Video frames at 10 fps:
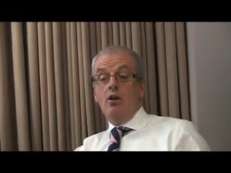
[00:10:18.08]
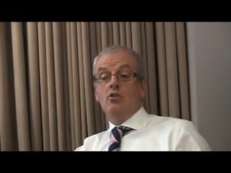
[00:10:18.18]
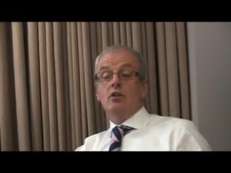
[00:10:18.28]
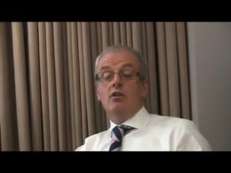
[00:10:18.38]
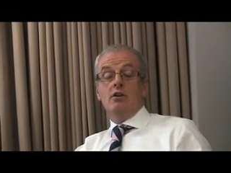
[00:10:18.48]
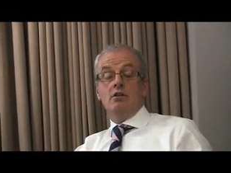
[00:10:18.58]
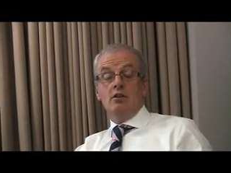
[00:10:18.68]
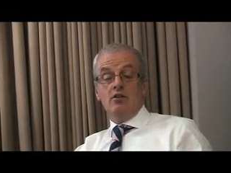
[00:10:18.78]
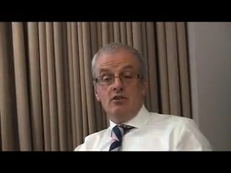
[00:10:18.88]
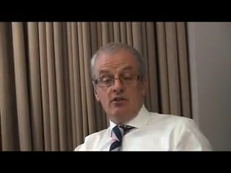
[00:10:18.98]
so they're
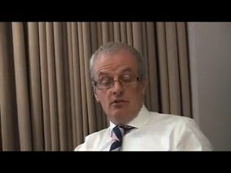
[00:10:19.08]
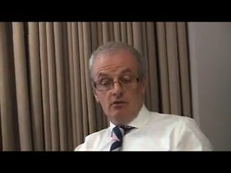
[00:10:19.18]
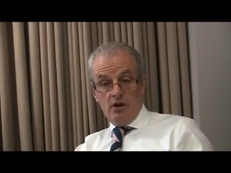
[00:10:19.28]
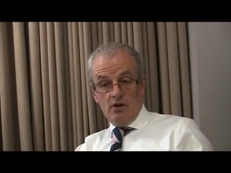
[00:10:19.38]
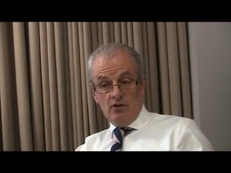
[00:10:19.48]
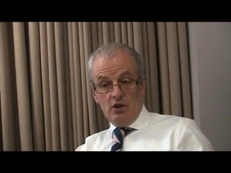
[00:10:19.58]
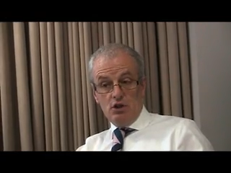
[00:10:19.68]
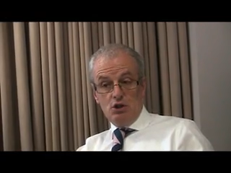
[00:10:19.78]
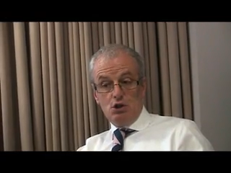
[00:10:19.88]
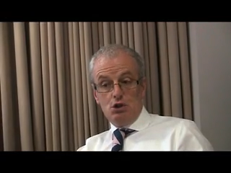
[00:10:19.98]
at a
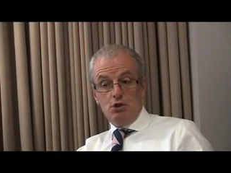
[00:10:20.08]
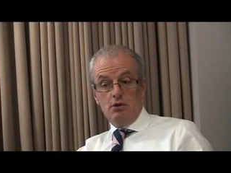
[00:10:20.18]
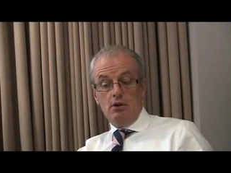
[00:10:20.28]
disadvantage,